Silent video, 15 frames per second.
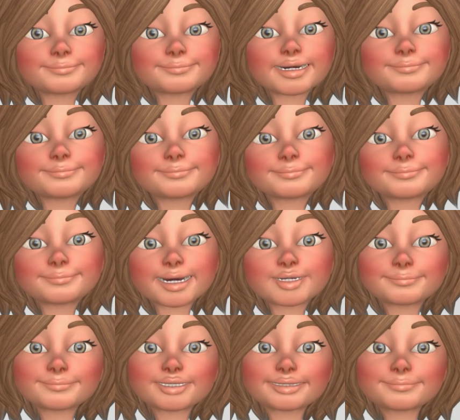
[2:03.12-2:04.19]
and the
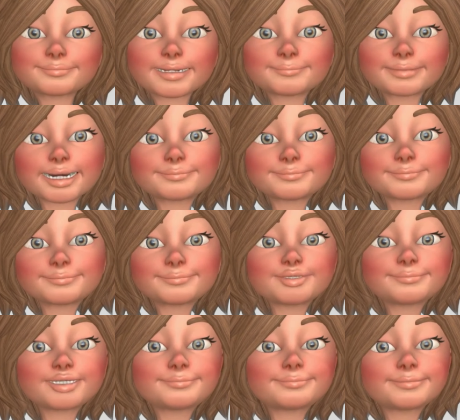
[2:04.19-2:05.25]
Igbo of Nigeria,
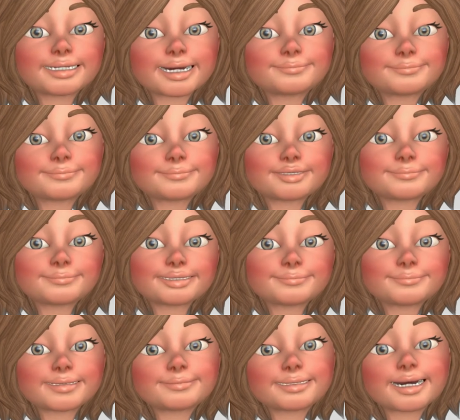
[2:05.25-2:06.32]
or the skin is pricked
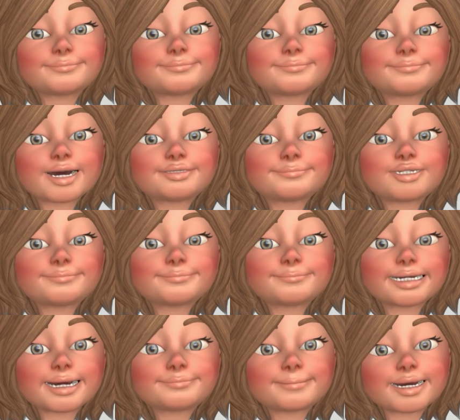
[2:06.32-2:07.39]
with thorns, like in
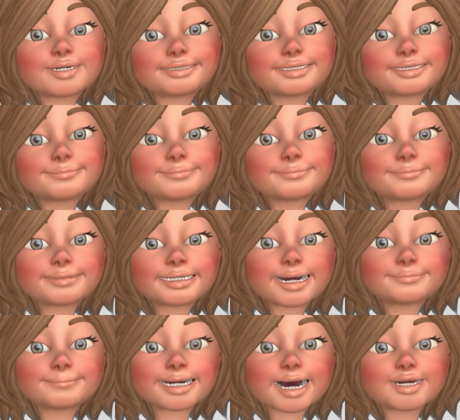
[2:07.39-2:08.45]
Pima Indians of
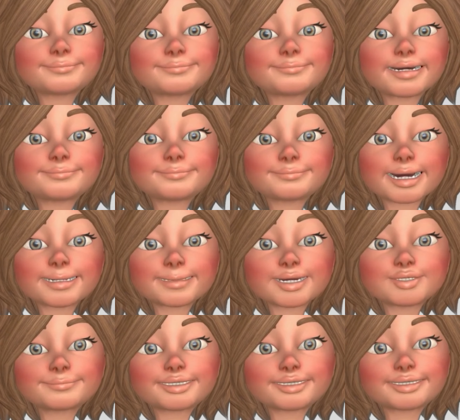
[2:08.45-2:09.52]
Arizona and
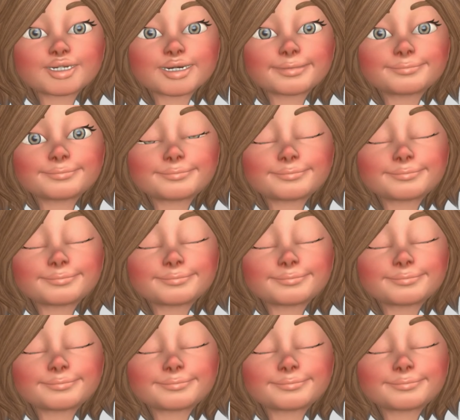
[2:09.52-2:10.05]
Sinoi of Malaya.